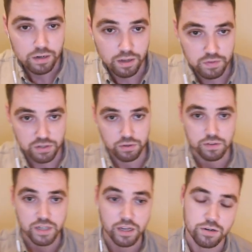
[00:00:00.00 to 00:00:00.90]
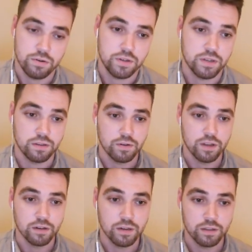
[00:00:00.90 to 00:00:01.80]
NIFs are sort of dangerous in
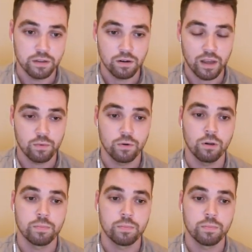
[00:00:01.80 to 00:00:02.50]
the Erlang world,